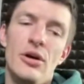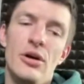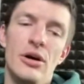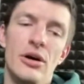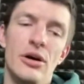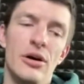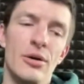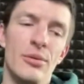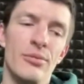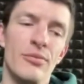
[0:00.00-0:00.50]

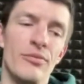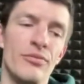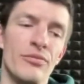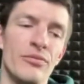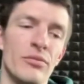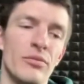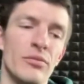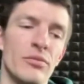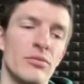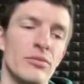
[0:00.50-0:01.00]

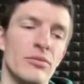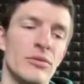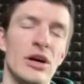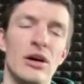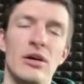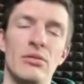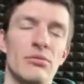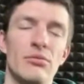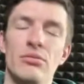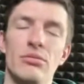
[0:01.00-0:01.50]

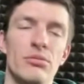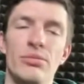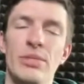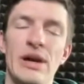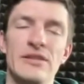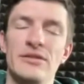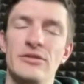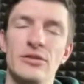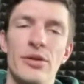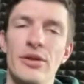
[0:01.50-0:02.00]
Yeah,
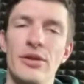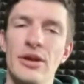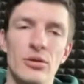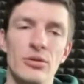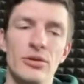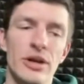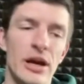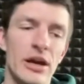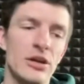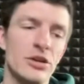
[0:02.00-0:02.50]
based on their
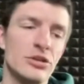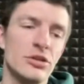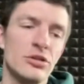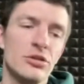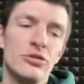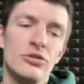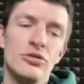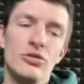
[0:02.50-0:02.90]
location,